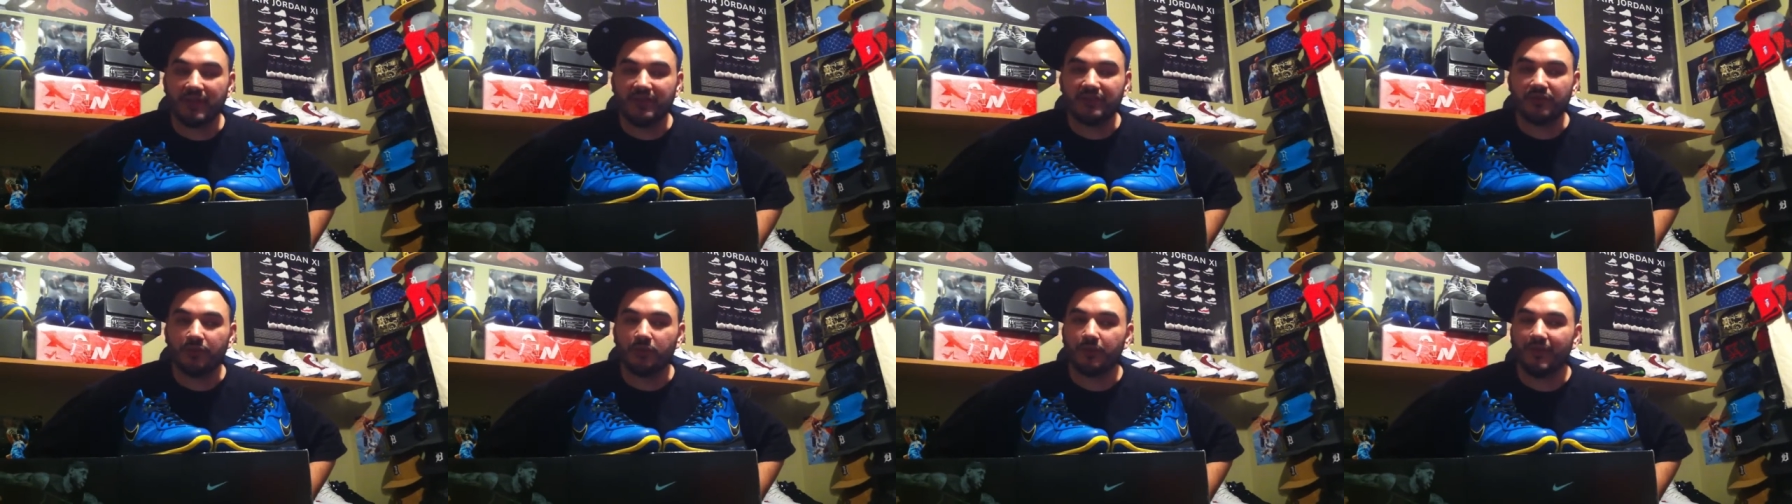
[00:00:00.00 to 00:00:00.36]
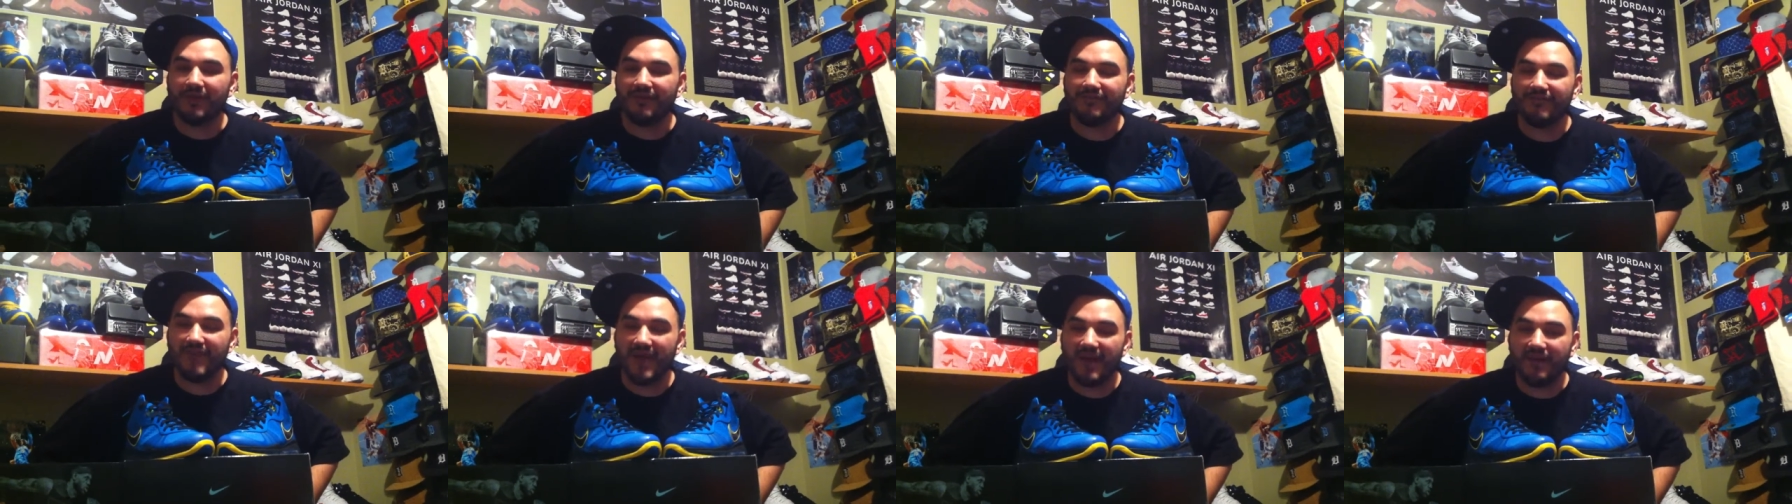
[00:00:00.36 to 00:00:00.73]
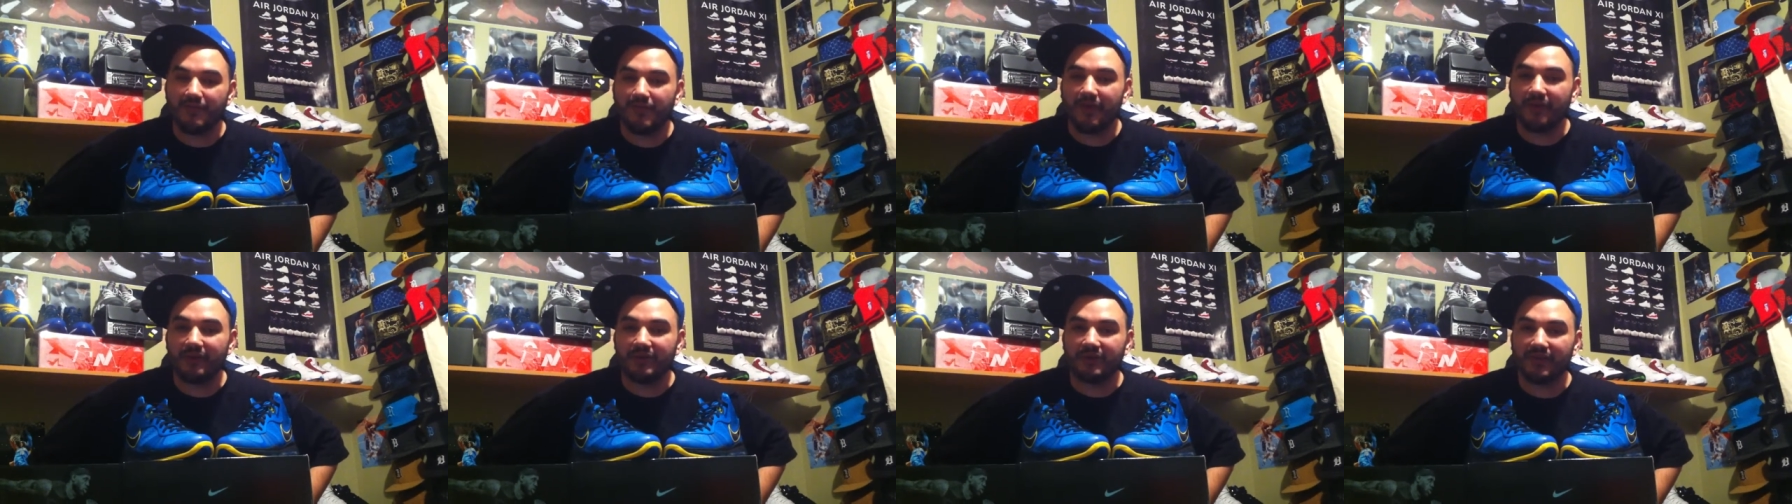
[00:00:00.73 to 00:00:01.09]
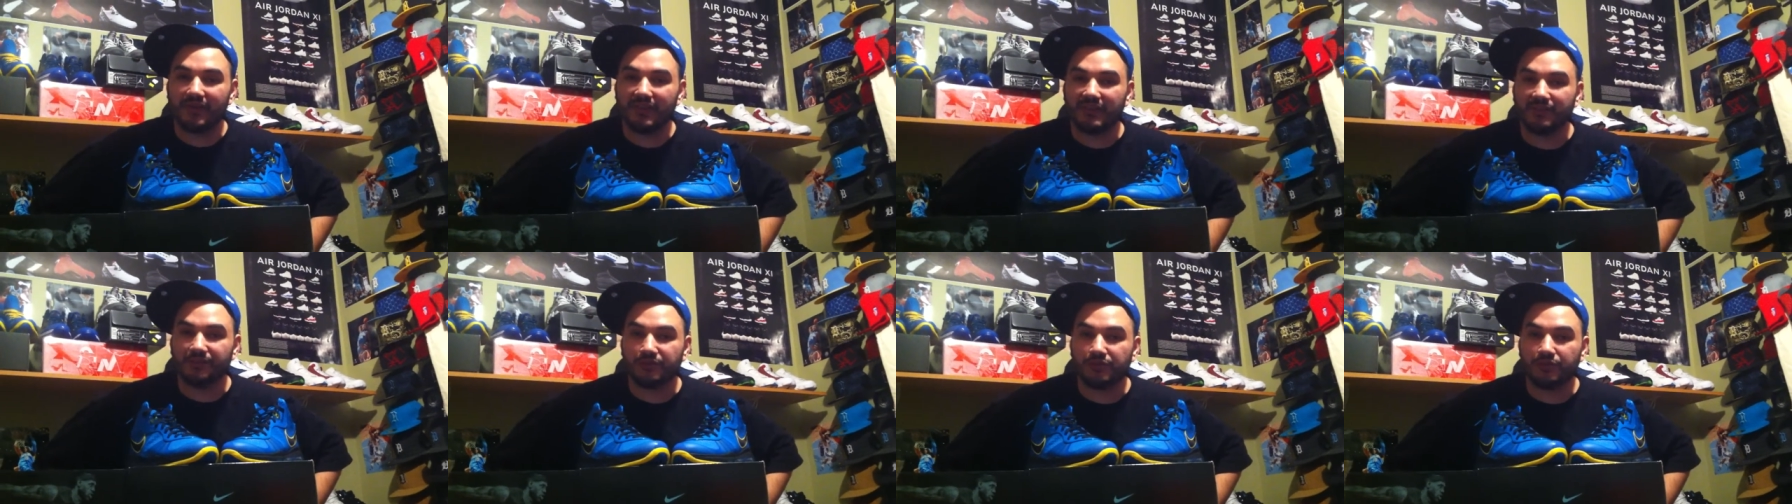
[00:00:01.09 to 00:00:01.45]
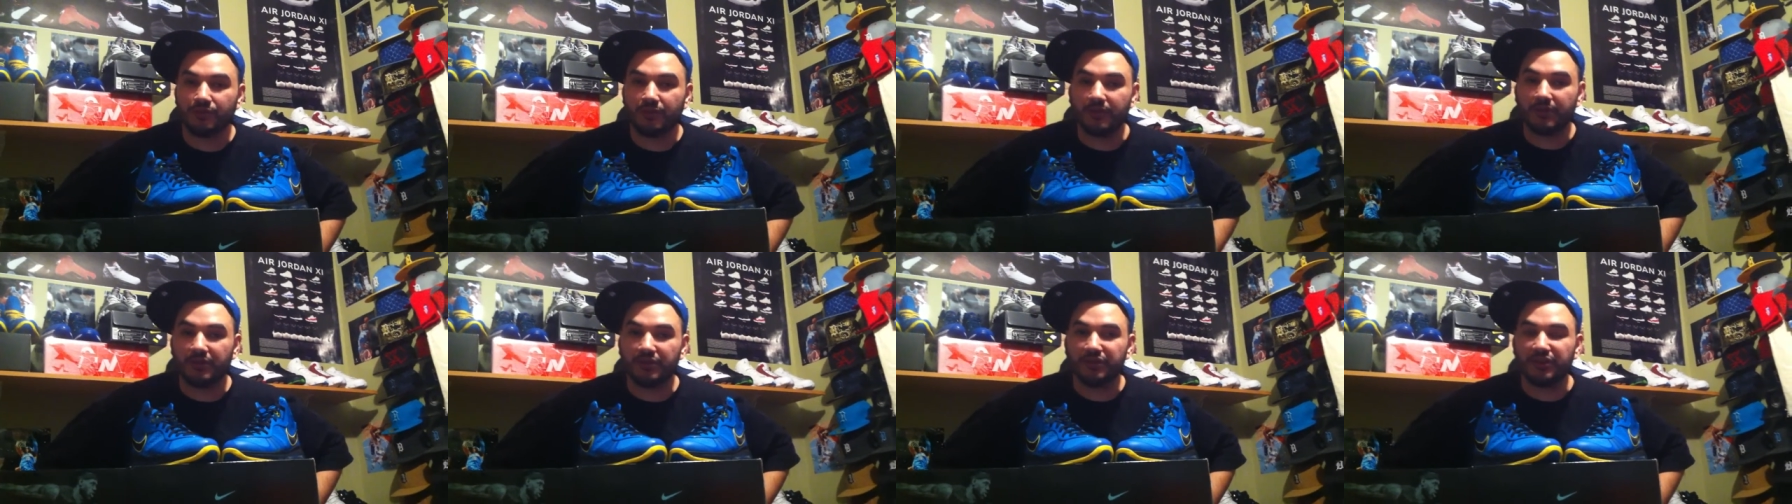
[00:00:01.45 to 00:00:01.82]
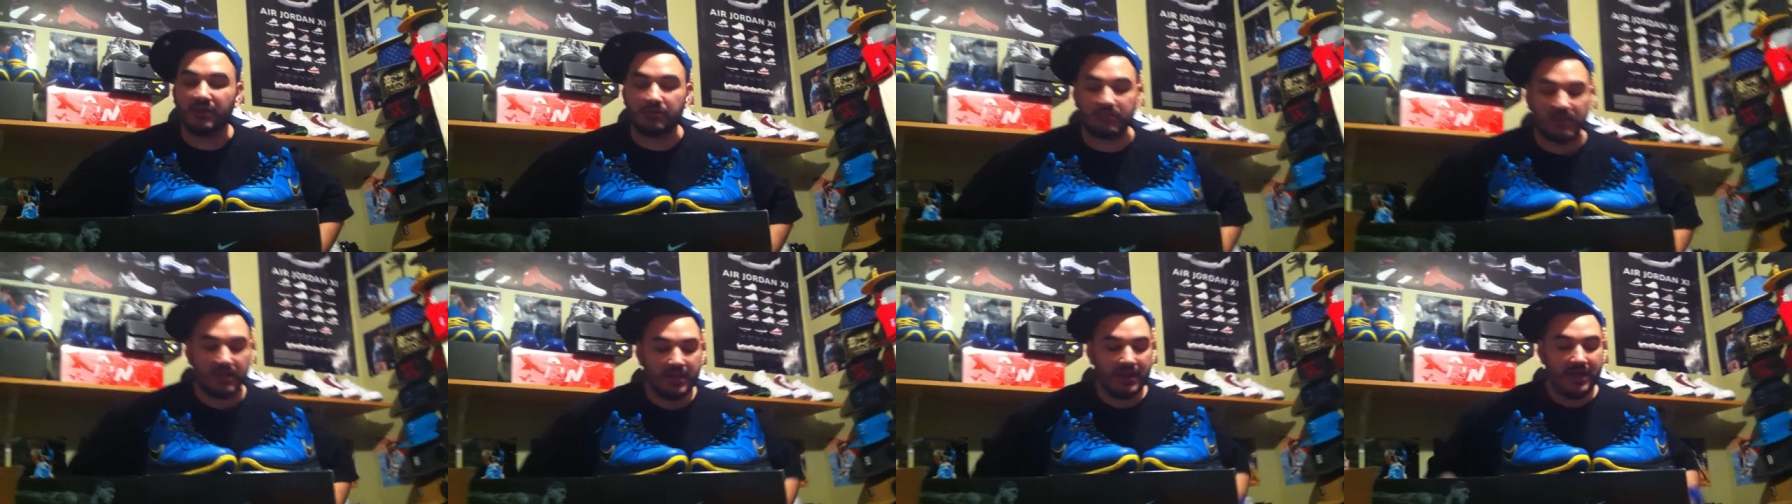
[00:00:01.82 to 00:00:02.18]
I sold about five pairs of these for 200
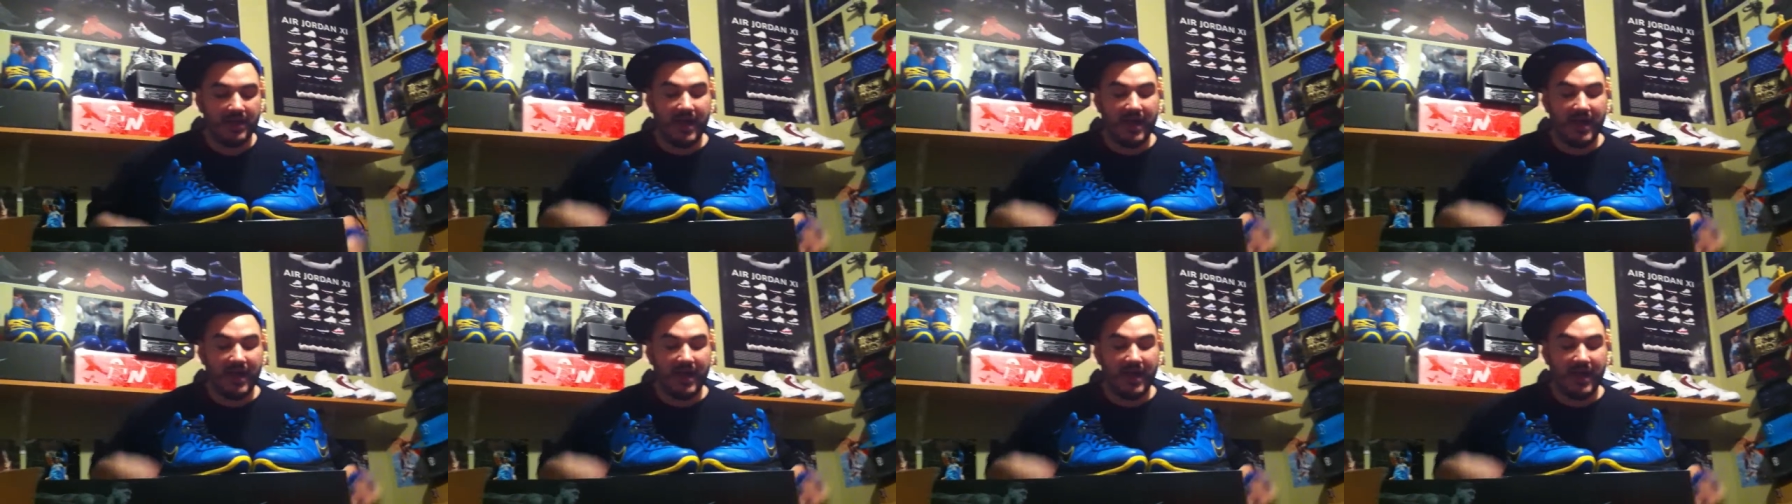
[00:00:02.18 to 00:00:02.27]
shipped.